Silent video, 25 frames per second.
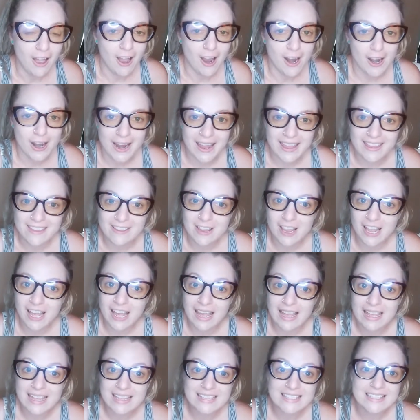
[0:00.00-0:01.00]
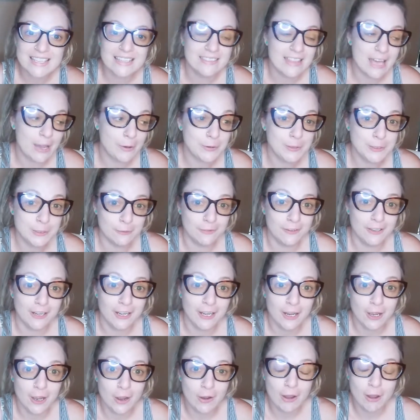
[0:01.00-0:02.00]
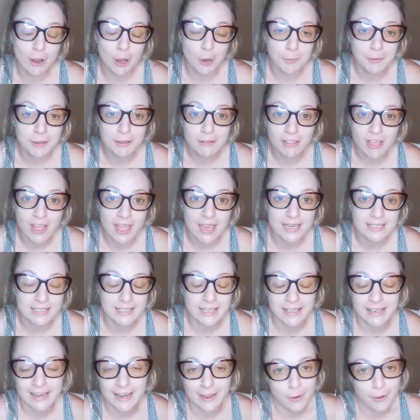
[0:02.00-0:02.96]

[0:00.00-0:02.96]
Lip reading: All right, you guys, that was the video. I hope you liked it.